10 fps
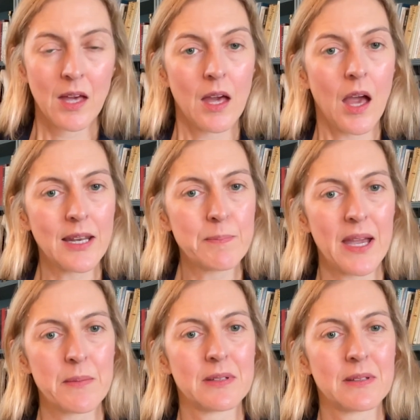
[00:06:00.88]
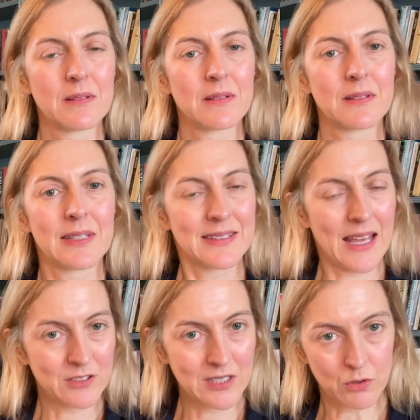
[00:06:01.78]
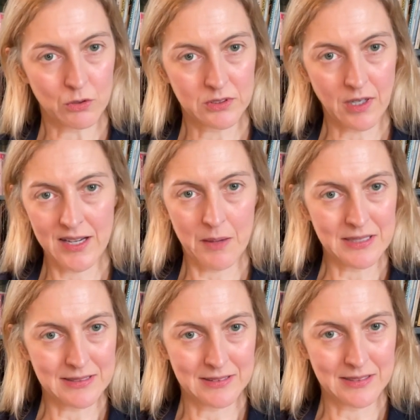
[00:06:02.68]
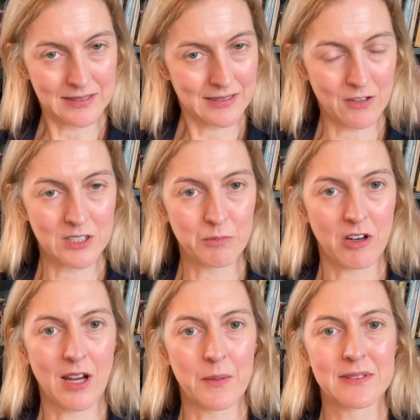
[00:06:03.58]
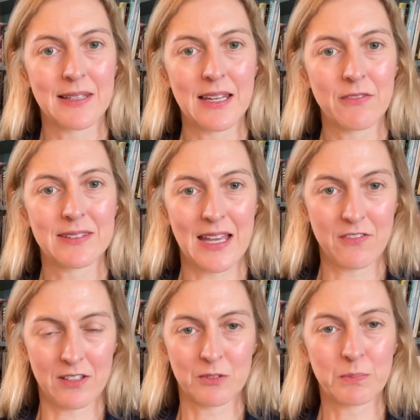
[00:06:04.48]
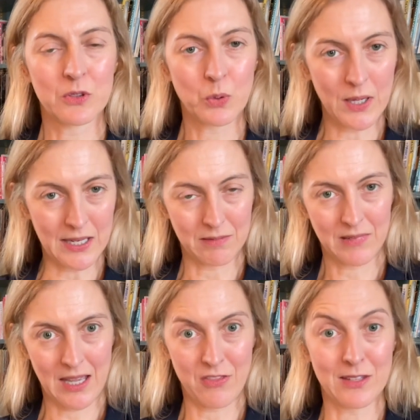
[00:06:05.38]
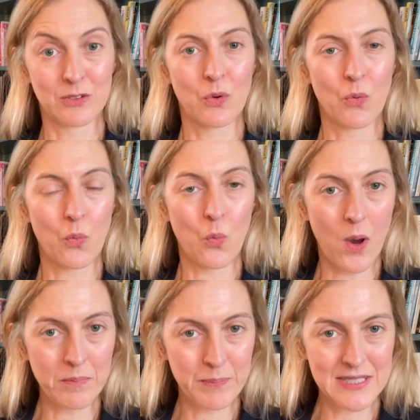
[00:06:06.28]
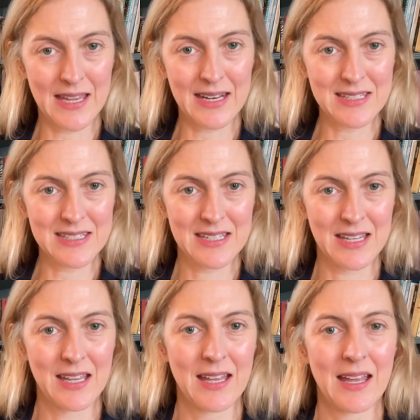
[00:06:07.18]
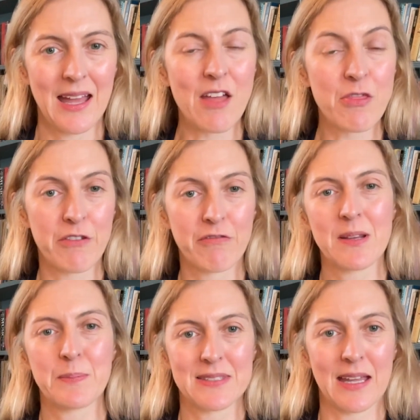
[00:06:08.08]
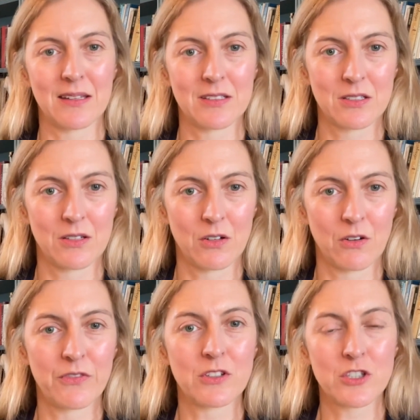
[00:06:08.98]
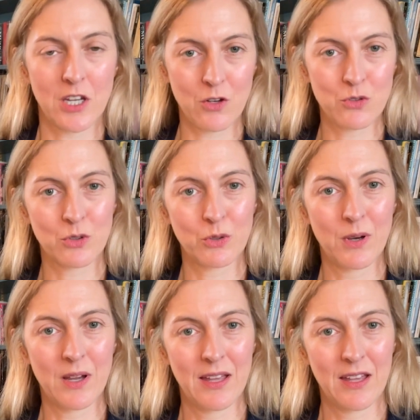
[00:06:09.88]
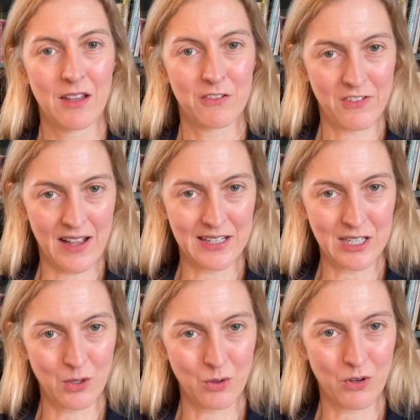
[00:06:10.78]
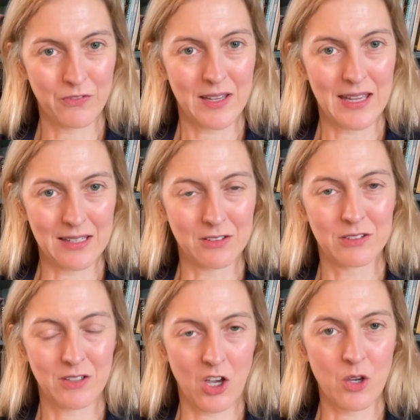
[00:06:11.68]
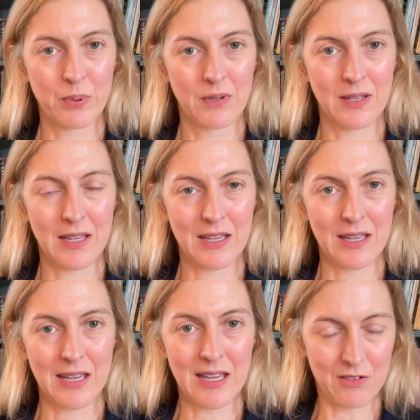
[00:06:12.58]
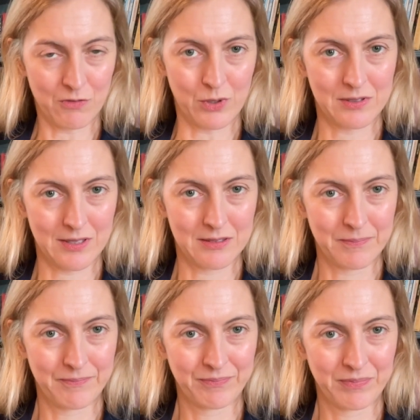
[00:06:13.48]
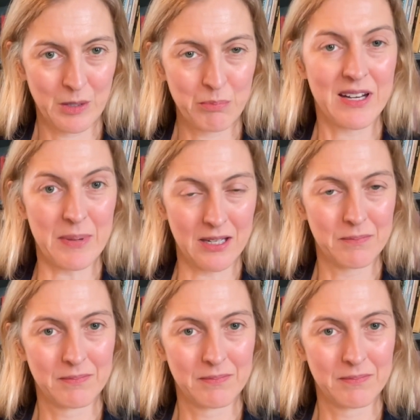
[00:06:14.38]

Early payment discounting or dynamic discounting programs deliver savings between, get this, 1% and 3% of the total value of in-scope invoices. Pretty big.